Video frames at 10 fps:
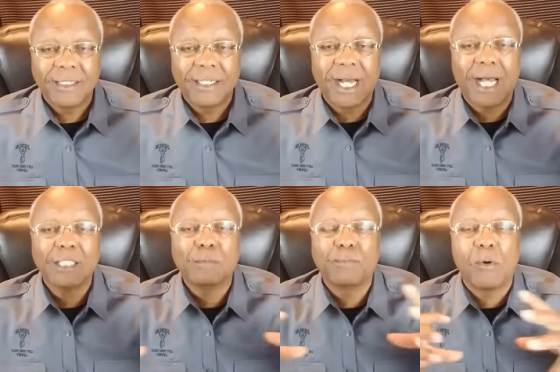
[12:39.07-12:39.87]
God
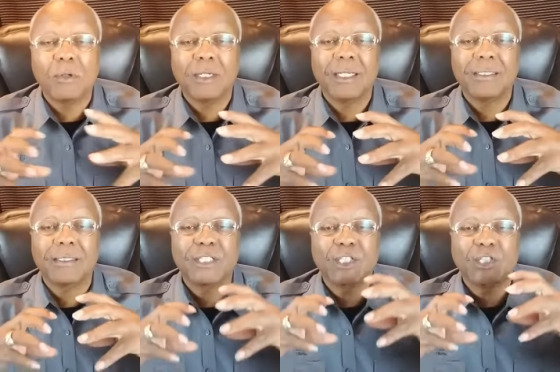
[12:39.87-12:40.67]
spoke
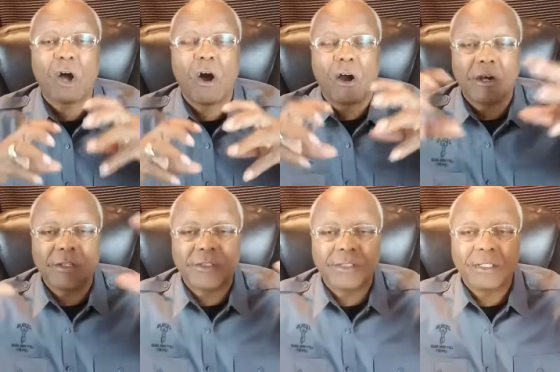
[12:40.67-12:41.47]
the
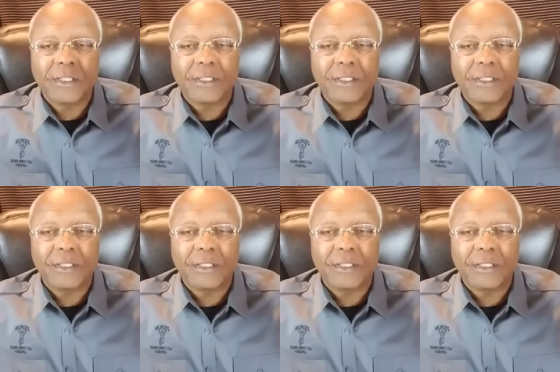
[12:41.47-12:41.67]
stars,